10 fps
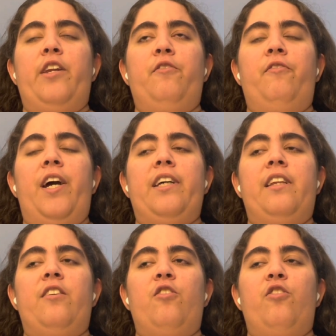And the fact
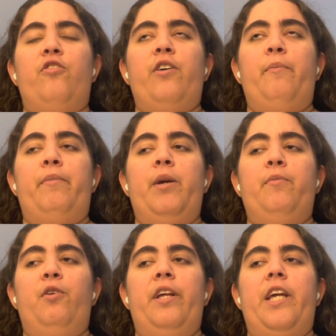that there are some
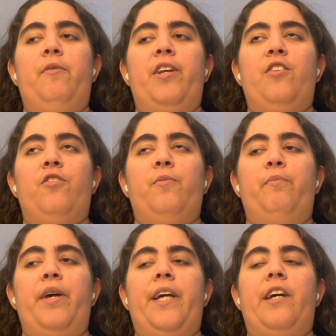people, and even
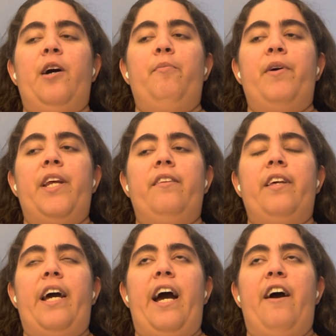just big companies,
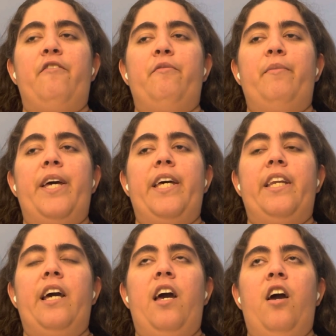that have
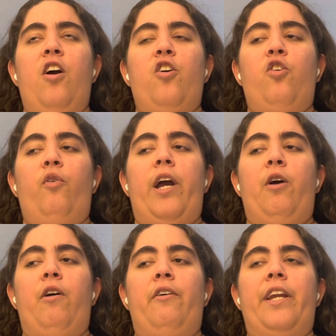been going
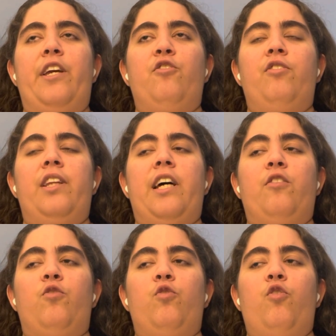around and using
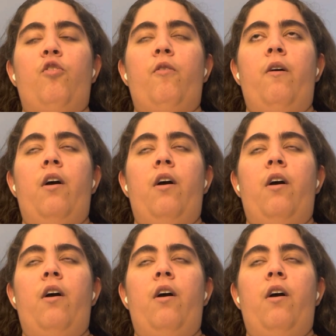that tool